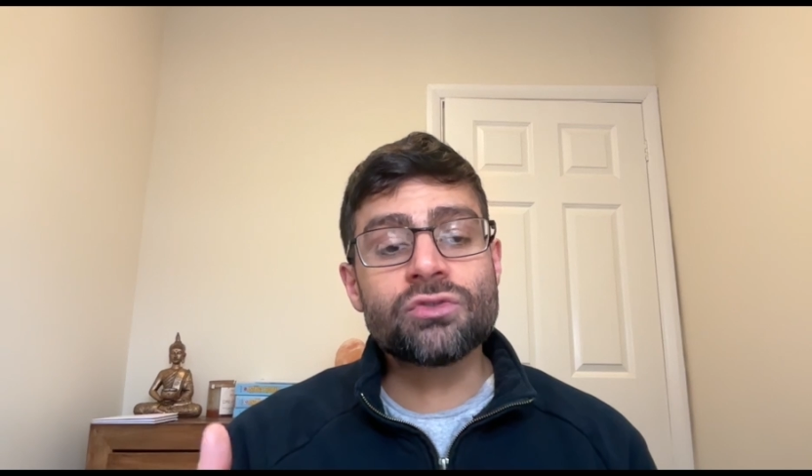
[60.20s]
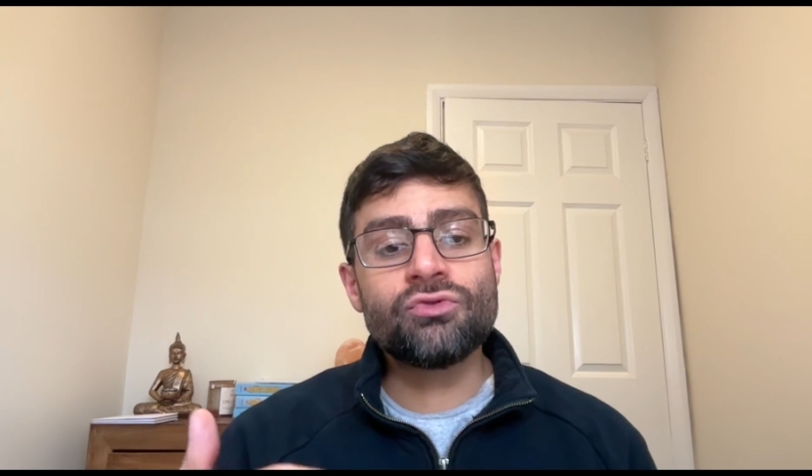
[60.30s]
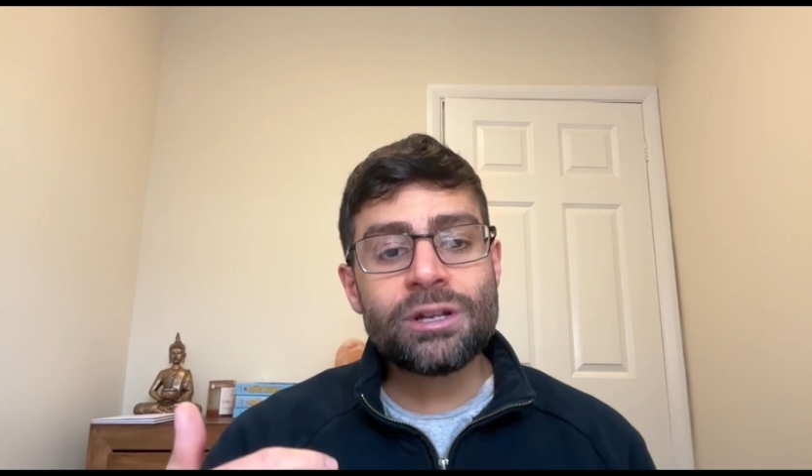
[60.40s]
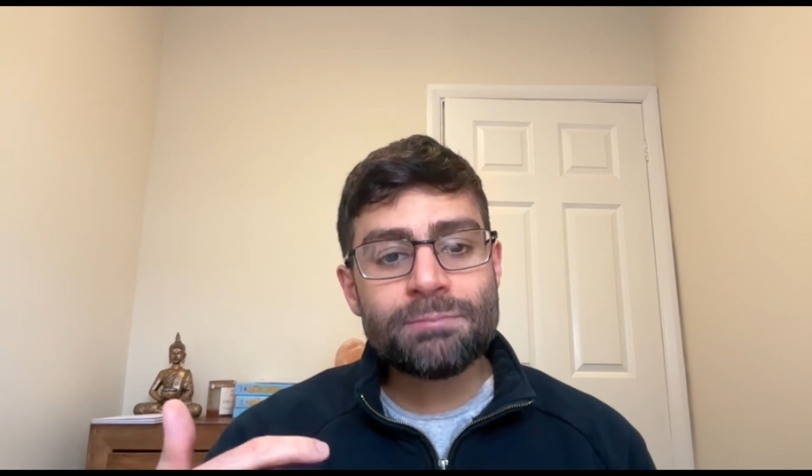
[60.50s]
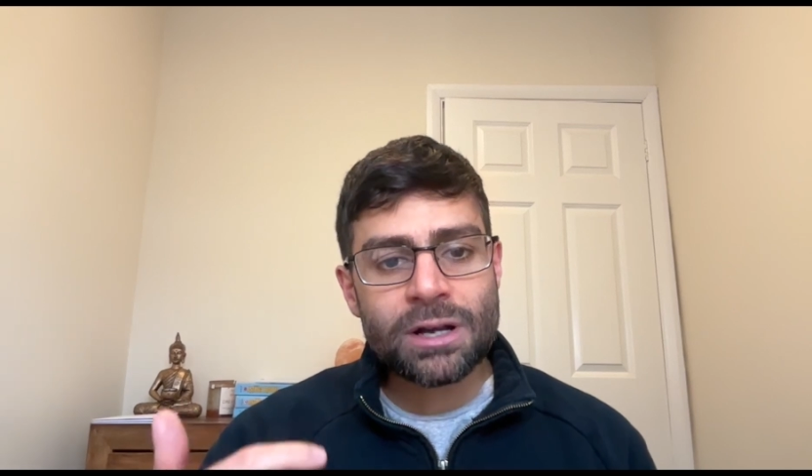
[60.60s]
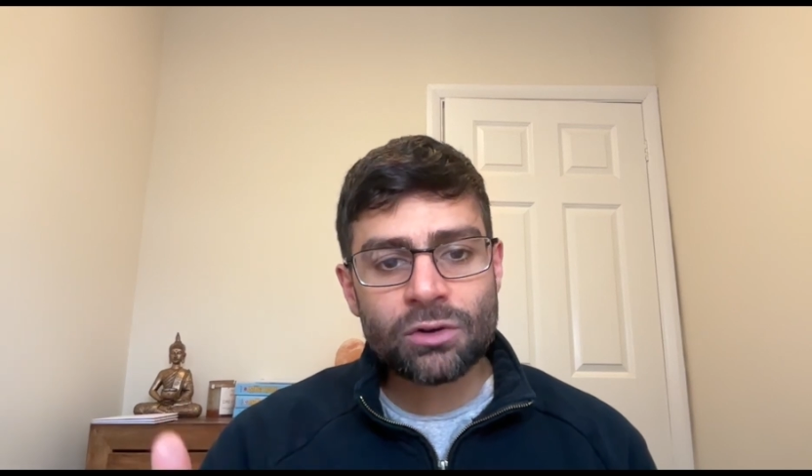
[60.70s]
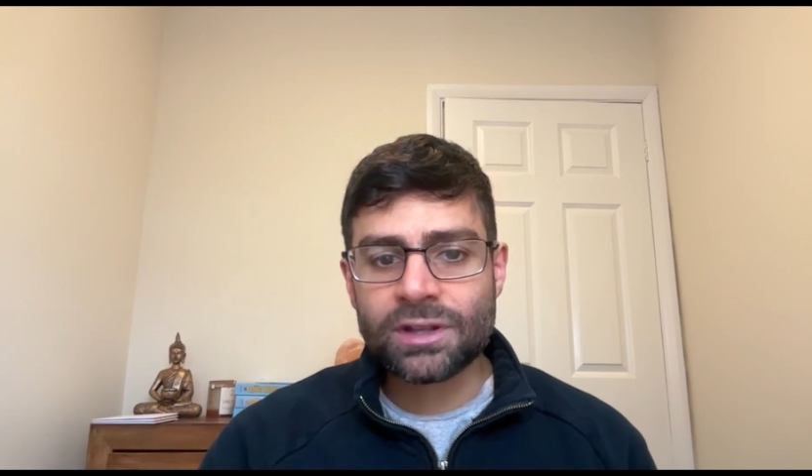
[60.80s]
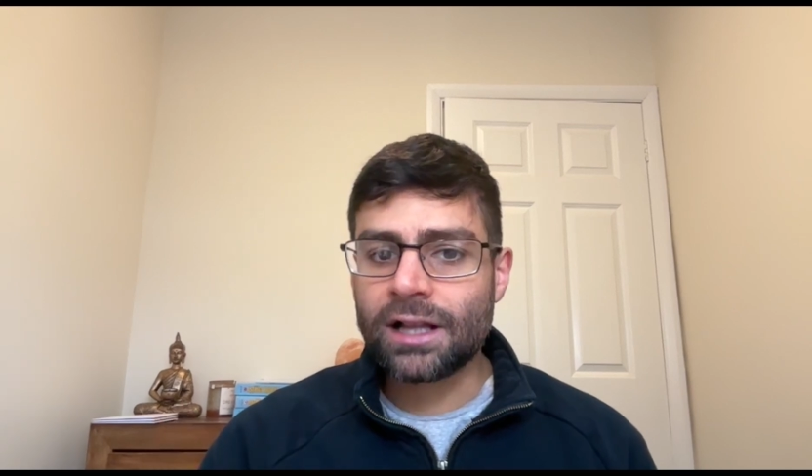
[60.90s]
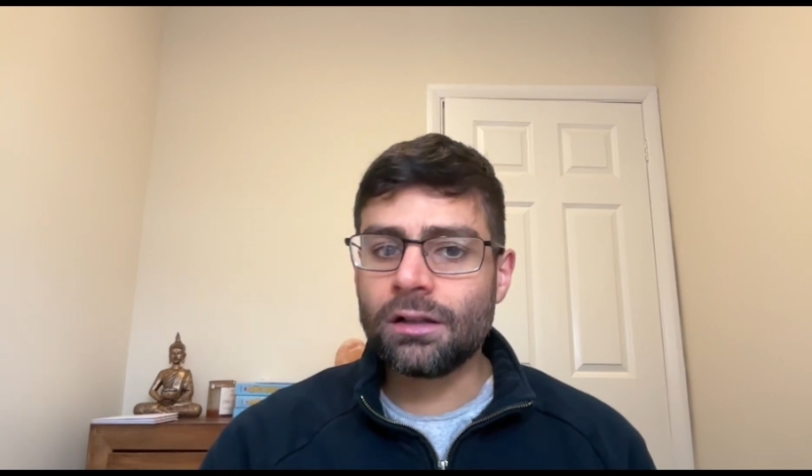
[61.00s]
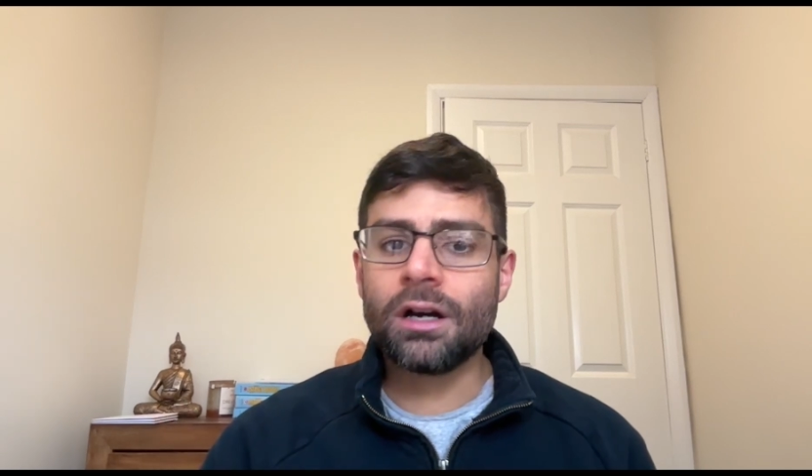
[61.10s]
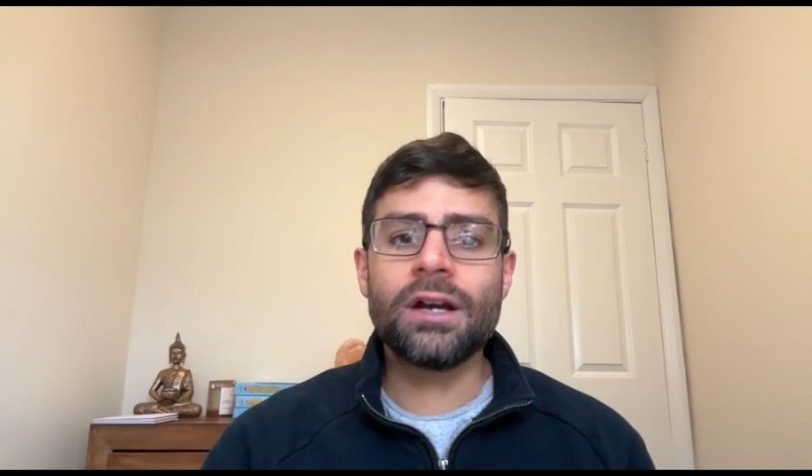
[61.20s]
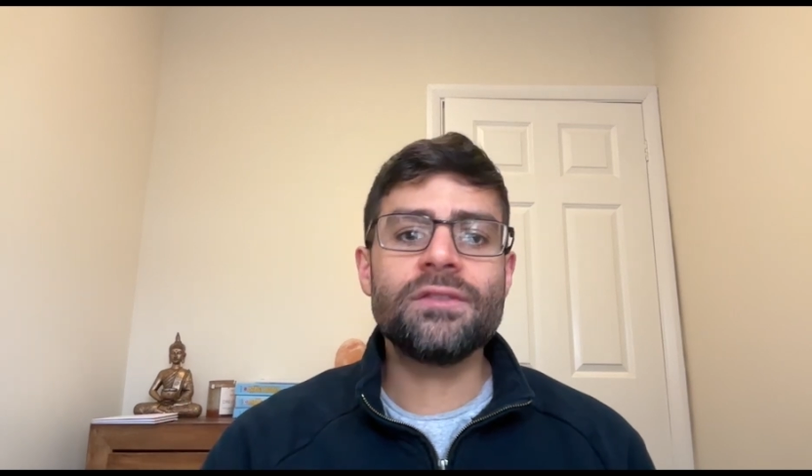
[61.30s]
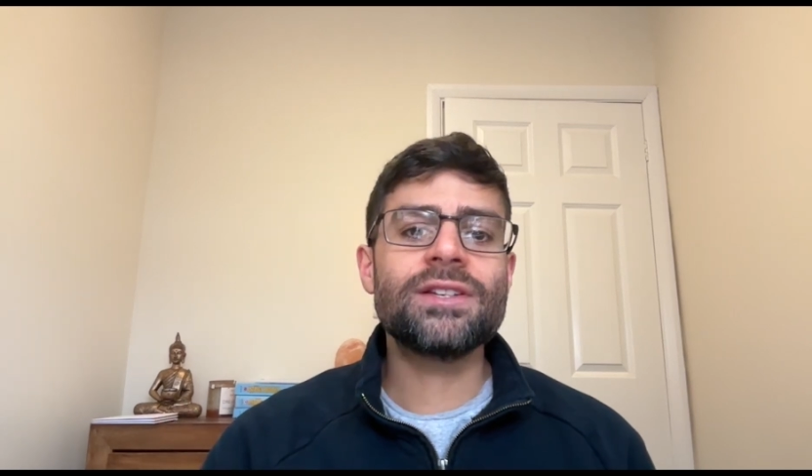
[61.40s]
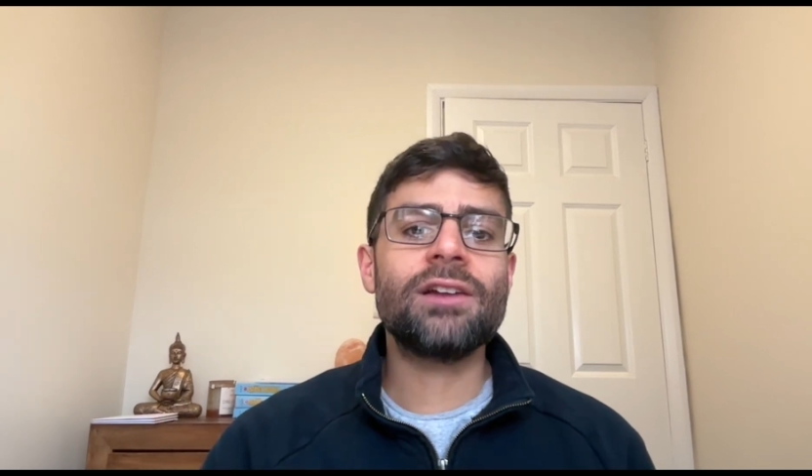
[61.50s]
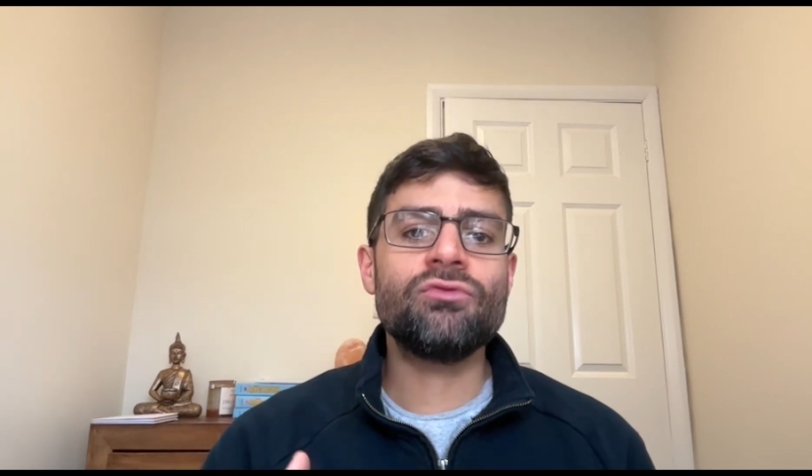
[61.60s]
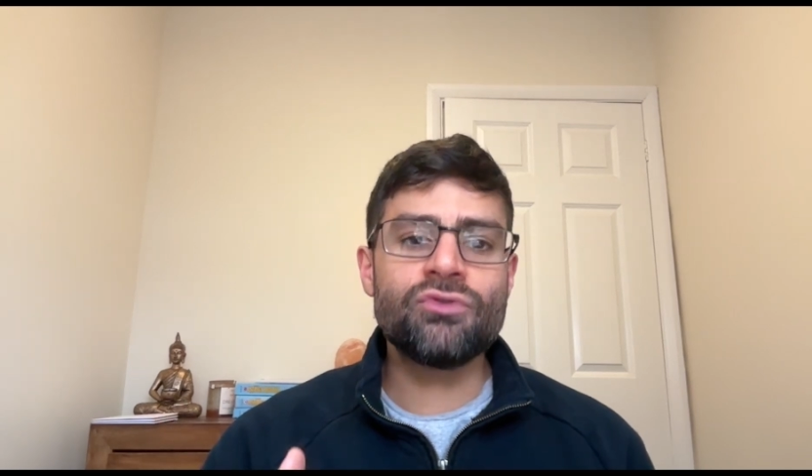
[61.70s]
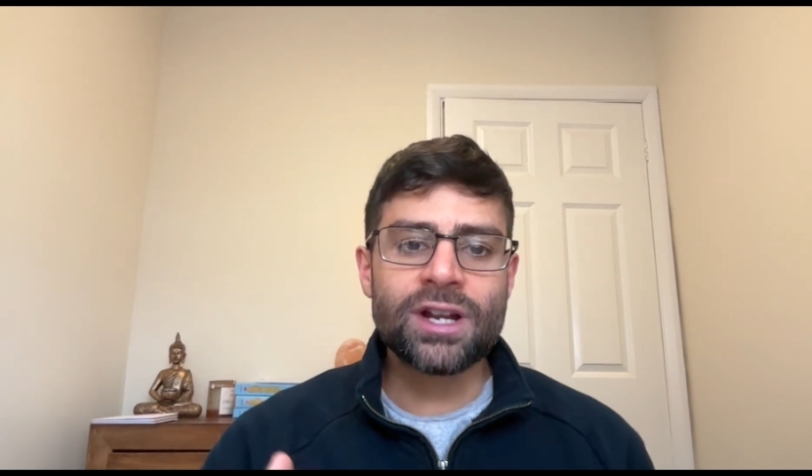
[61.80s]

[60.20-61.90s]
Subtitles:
to rebuild their lives and